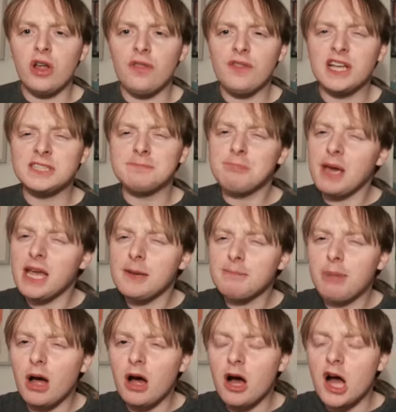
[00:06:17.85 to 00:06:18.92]
this main
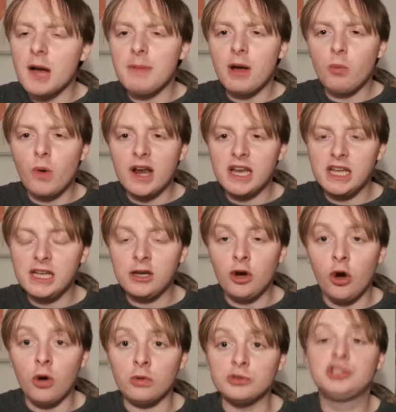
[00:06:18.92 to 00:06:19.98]
part about when he
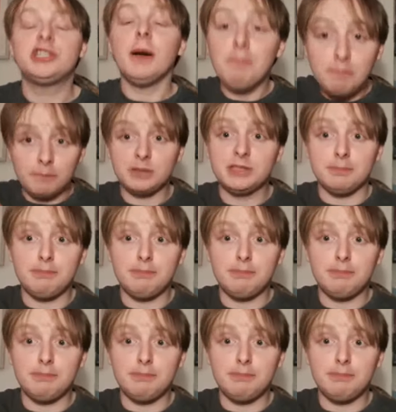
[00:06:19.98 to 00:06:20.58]
got jumped